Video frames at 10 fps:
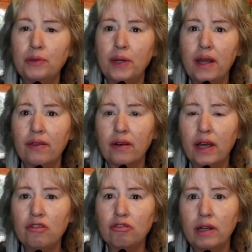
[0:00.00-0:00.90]
to another
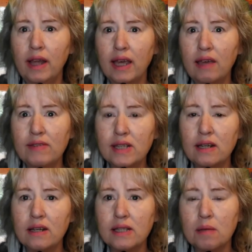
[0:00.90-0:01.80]
country like I've
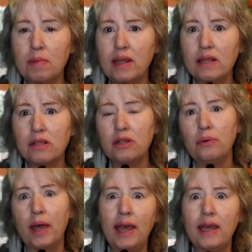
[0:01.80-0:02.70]
seen on some of these
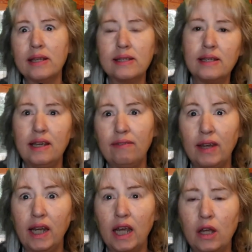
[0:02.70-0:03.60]
new ASD
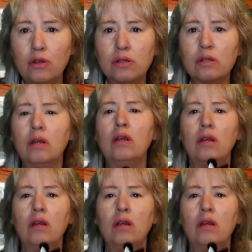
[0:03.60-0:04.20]
videos